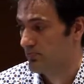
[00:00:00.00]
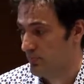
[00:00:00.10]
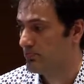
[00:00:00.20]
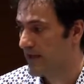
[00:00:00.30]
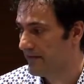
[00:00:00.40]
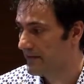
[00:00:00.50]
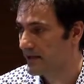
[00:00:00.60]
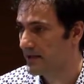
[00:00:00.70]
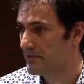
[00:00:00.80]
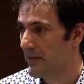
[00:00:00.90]

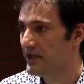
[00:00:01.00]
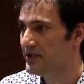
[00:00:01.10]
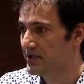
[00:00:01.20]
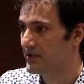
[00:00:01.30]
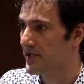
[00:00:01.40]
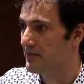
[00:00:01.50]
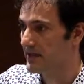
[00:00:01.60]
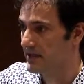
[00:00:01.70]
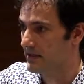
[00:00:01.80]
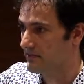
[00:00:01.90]
definitely mention them
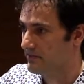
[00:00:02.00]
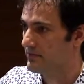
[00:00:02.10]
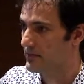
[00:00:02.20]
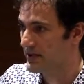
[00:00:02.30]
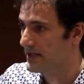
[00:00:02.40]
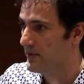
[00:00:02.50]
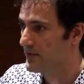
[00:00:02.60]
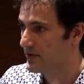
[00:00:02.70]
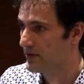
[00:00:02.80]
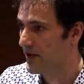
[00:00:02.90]
as a
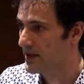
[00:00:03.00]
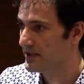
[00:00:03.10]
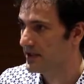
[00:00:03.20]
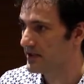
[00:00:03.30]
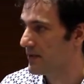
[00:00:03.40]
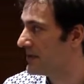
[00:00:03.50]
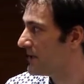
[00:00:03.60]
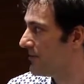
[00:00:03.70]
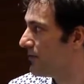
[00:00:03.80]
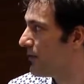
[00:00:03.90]
separate branches, but
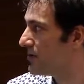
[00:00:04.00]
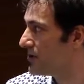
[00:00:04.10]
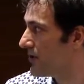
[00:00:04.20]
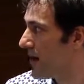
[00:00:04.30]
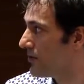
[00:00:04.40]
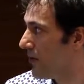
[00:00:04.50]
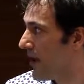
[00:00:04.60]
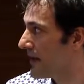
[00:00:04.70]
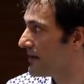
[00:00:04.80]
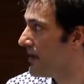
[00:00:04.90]
if we want to
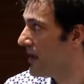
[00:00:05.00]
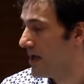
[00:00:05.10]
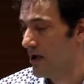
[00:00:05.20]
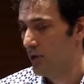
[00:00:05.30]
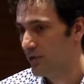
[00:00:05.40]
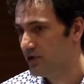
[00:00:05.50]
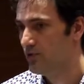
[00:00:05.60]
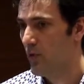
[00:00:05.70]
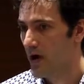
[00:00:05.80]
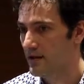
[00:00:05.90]
outline which
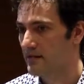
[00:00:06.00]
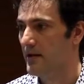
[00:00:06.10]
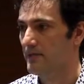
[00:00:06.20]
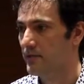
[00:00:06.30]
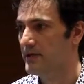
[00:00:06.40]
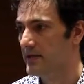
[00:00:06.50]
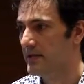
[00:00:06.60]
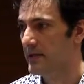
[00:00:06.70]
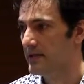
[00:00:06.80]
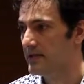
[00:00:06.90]
one we
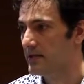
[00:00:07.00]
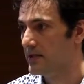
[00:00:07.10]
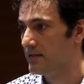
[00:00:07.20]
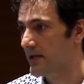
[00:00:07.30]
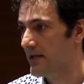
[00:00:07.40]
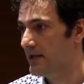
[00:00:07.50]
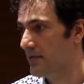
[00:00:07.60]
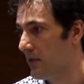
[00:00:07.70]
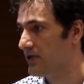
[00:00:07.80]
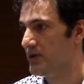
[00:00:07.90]
think is really the
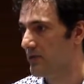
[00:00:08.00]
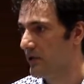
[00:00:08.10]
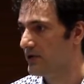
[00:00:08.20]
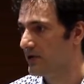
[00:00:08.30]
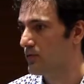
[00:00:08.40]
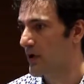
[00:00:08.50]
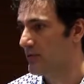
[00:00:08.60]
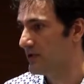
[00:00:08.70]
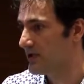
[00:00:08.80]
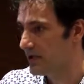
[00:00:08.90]
most important
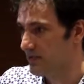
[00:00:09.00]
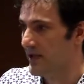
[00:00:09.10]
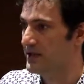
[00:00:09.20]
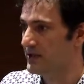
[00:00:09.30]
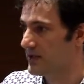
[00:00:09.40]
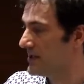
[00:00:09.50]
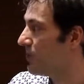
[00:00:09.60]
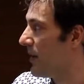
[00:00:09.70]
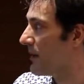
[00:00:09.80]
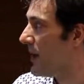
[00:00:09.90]
one, we just mention this
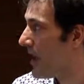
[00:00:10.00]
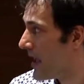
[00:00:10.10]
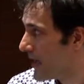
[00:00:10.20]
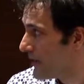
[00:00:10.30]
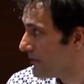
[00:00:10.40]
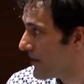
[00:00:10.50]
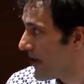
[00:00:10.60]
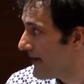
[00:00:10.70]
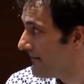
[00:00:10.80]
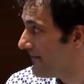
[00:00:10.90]
one. If we
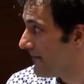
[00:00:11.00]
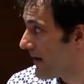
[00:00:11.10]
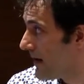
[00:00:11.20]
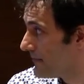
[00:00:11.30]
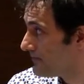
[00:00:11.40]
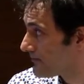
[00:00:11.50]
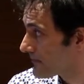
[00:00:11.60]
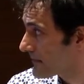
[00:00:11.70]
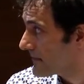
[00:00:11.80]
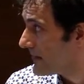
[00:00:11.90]
have
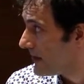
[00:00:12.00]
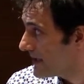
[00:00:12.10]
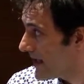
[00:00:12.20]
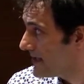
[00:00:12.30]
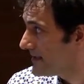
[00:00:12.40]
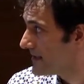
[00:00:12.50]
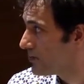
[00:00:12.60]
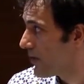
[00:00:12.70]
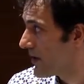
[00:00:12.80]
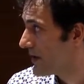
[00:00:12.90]
cases
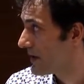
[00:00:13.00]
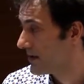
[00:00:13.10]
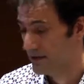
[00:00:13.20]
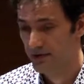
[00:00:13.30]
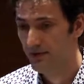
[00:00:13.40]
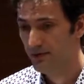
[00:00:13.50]
where two